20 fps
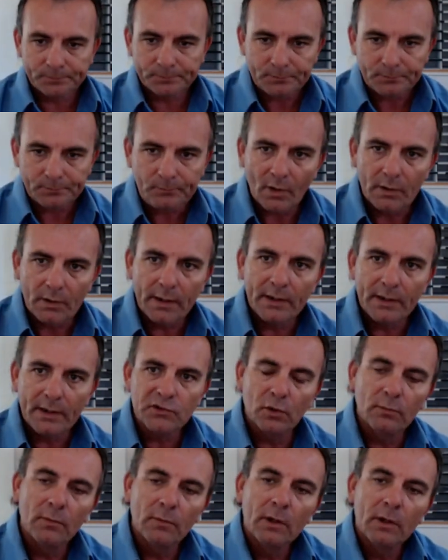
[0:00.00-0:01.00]
Yeah,
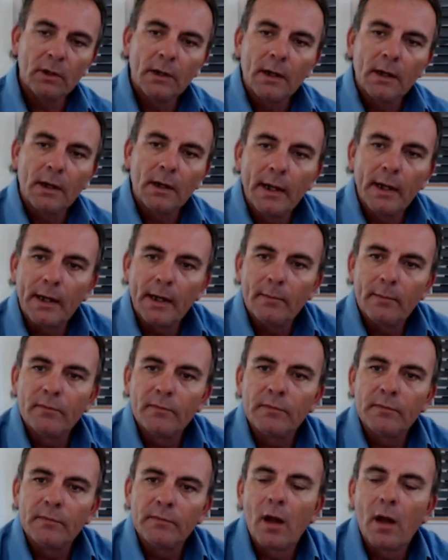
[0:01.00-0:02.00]
sure.
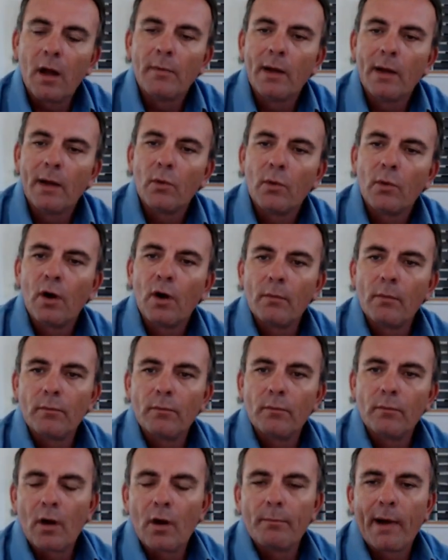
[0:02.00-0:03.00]
No, mates from
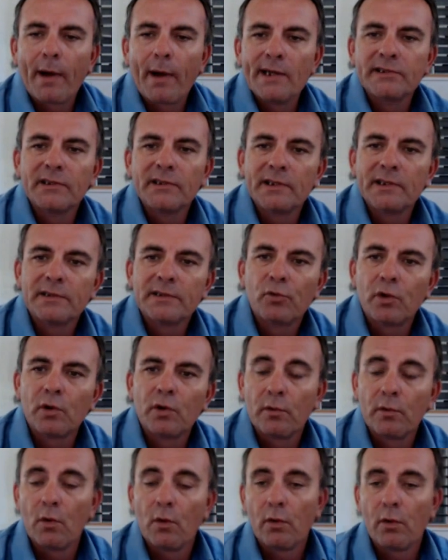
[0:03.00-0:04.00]
Lismore, we're actually
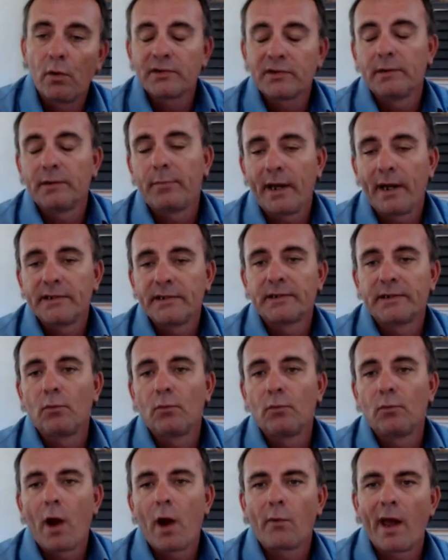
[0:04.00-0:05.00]
based in
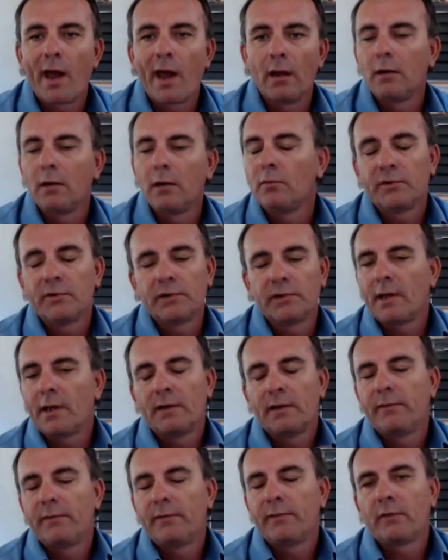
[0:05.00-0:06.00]
Wairala, which if
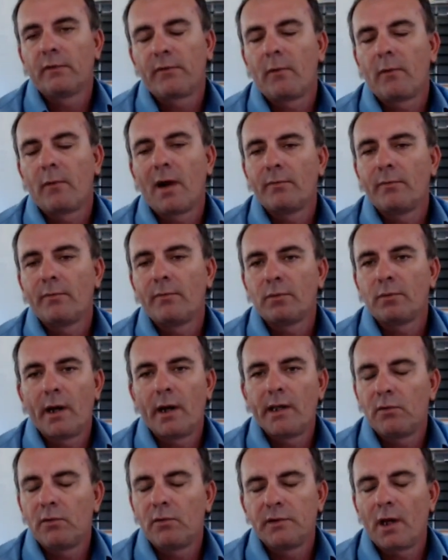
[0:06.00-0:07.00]
you're from up this way, you
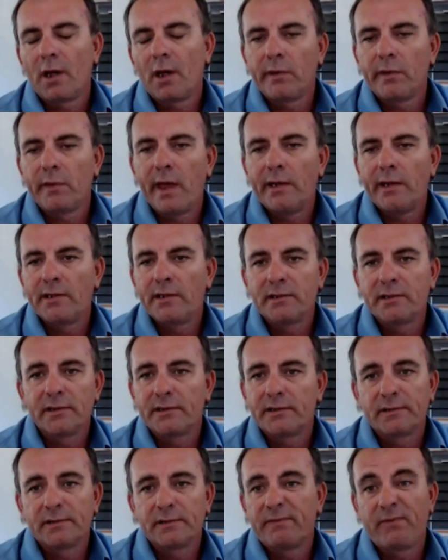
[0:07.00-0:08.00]
would know where that is. It's
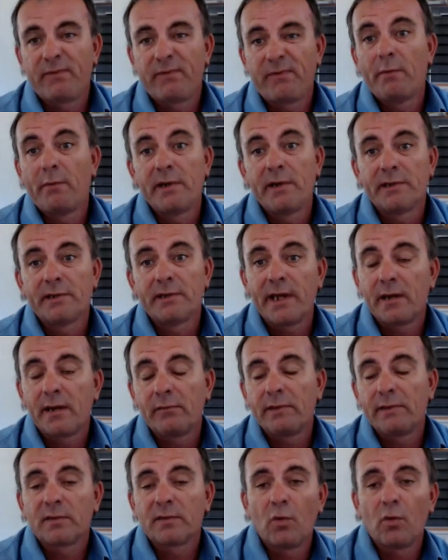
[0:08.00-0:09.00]
5 minutes out of
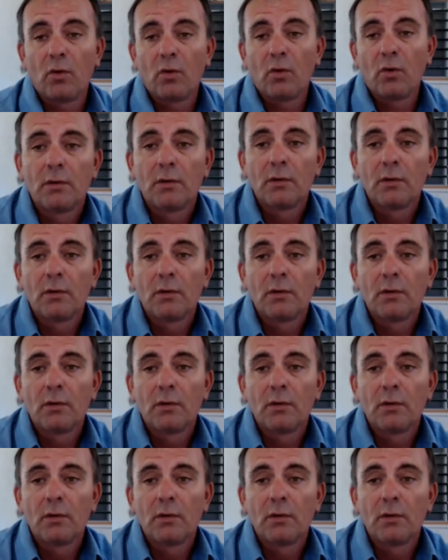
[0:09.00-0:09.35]
Lismore.